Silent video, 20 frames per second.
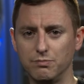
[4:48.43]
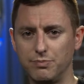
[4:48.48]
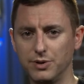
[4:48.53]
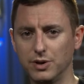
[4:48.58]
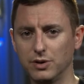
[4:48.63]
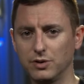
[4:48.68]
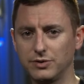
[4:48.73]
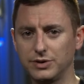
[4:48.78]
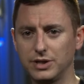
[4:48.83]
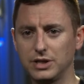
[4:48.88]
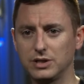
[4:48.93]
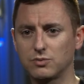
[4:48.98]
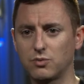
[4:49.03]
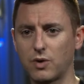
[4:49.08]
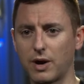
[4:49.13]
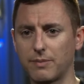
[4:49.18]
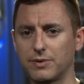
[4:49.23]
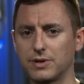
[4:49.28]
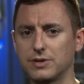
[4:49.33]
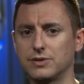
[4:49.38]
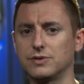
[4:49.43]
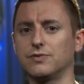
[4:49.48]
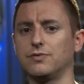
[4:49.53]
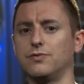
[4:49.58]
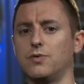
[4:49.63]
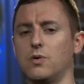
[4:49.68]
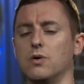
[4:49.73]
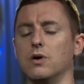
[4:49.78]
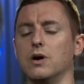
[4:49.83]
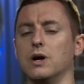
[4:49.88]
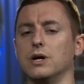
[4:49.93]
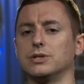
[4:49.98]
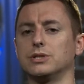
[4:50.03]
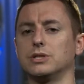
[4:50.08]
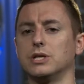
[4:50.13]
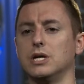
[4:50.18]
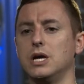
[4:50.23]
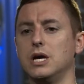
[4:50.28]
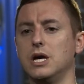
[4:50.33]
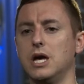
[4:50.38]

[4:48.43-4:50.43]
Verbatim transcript: build these weapons for us